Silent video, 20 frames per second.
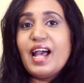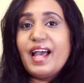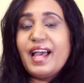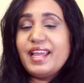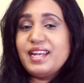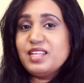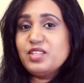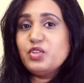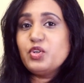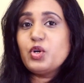
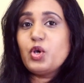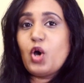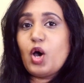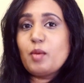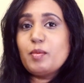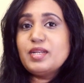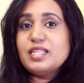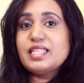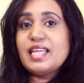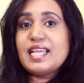Another
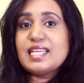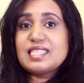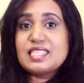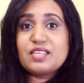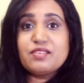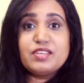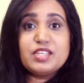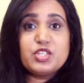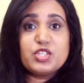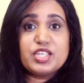common
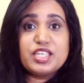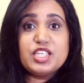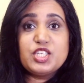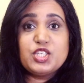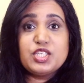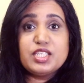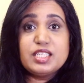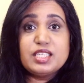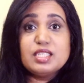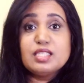Thanksgiving
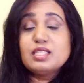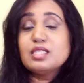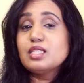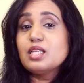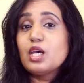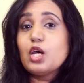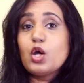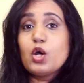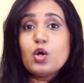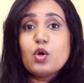tradition is
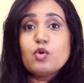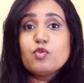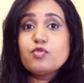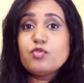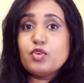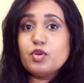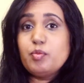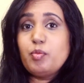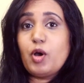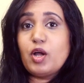
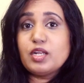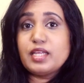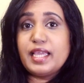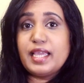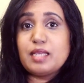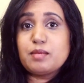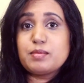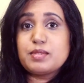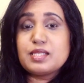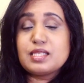football
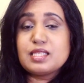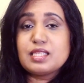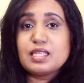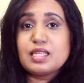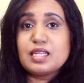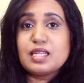games.